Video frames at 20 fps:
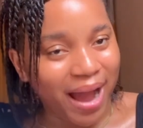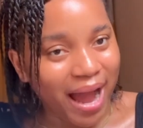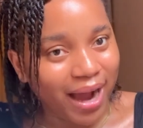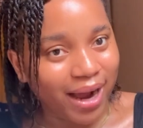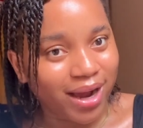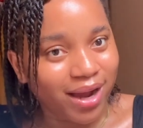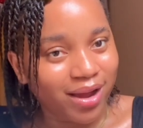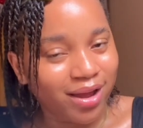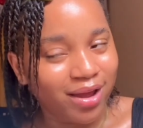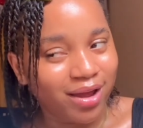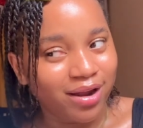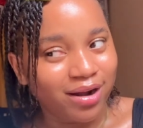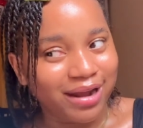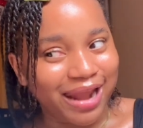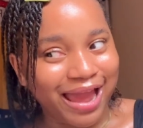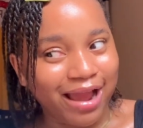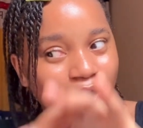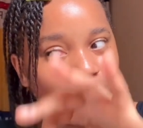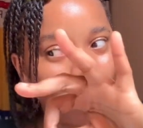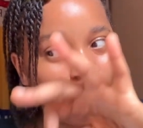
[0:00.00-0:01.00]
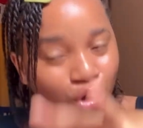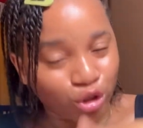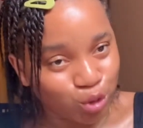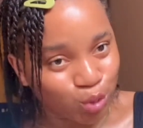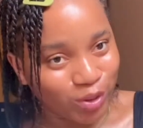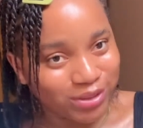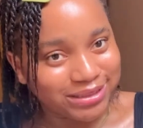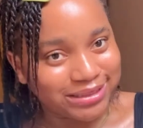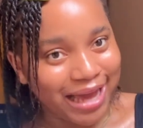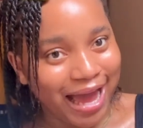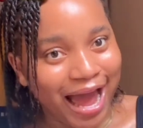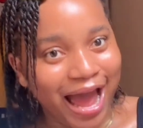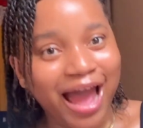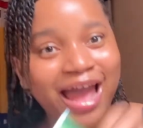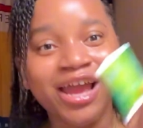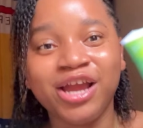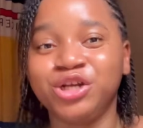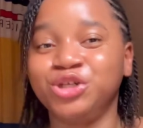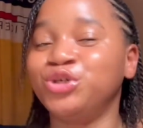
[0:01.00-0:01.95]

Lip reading: bag like hot water.